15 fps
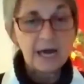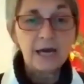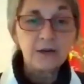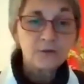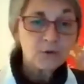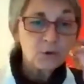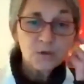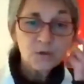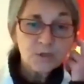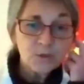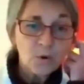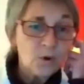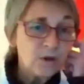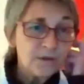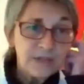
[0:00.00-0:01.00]
And of course,
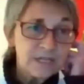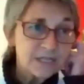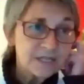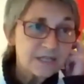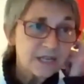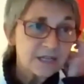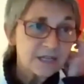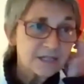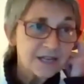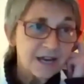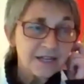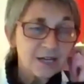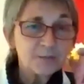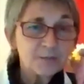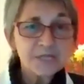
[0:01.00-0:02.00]
all of these things
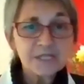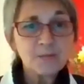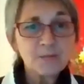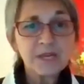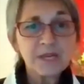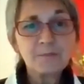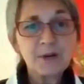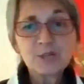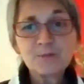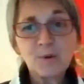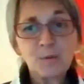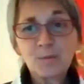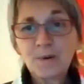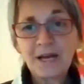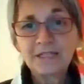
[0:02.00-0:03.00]
add up to something much
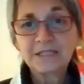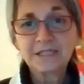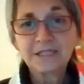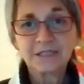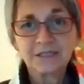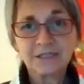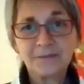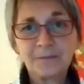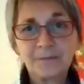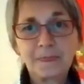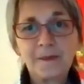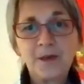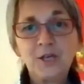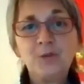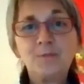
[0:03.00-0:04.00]
more practical.
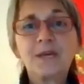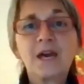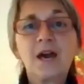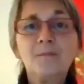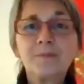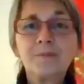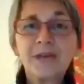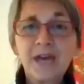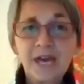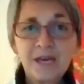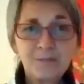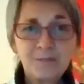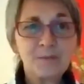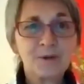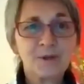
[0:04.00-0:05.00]
You become
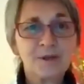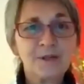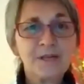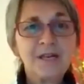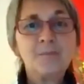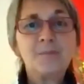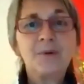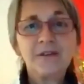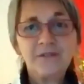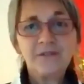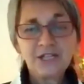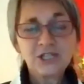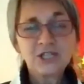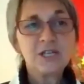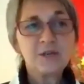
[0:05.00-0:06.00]
capable, but
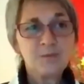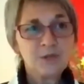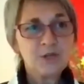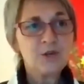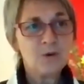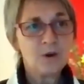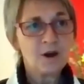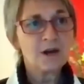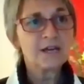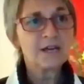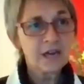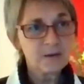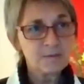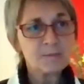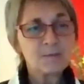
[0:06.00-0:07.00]
eventually you are
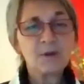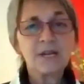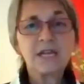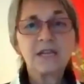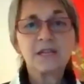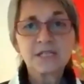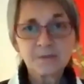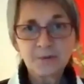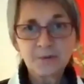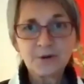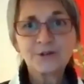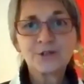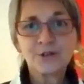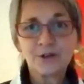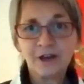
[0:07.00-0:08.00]
capable in the
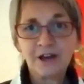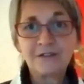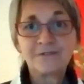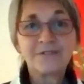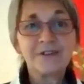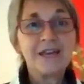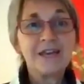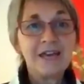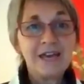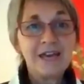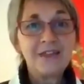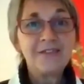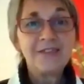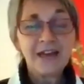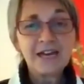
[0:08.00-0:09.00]
spiritual life.
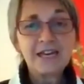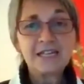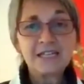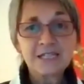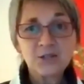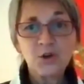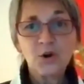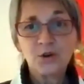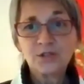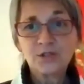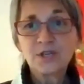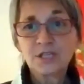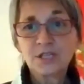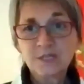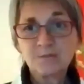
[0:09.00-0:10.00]
And that is
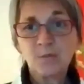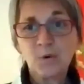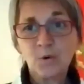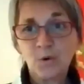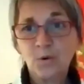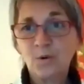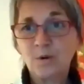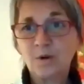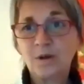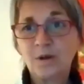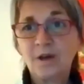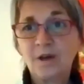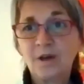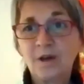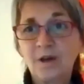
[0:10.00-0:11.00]
not a small,
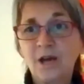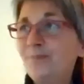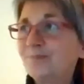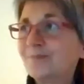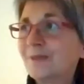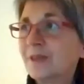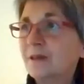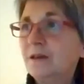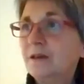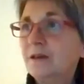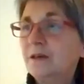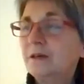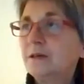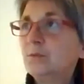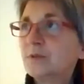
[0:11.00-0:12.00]

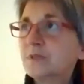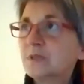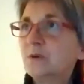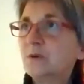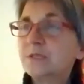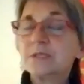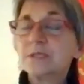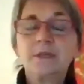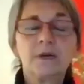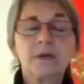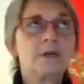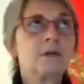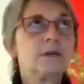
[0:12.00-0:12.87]
what's the word,